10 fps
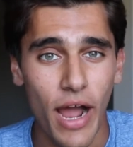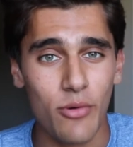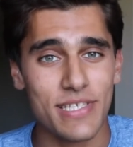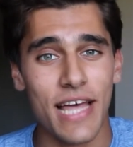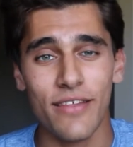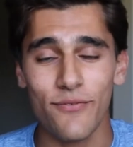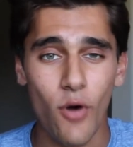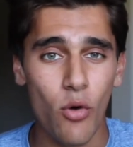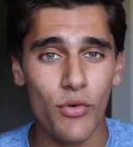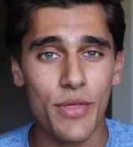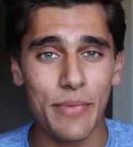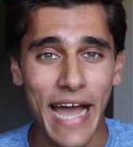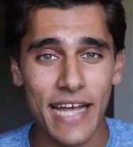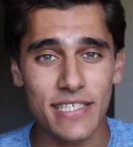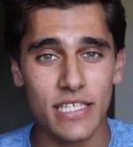I was on the phone with him
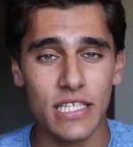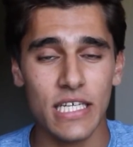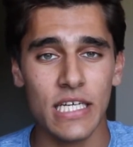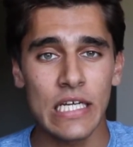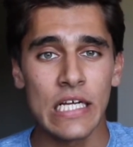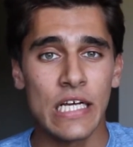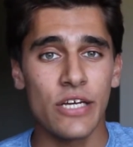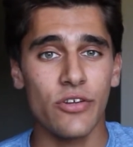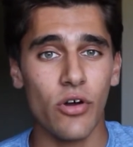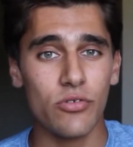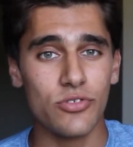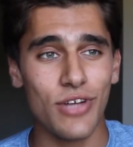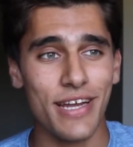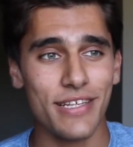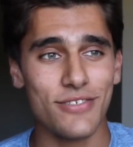constantly,
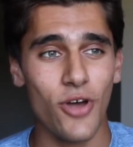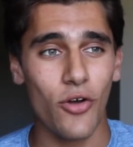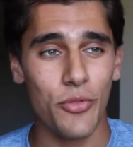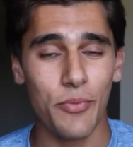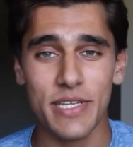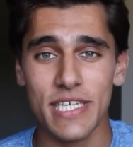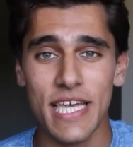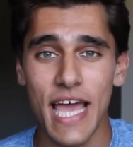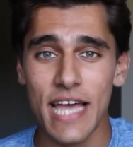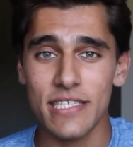trying to talk with him because he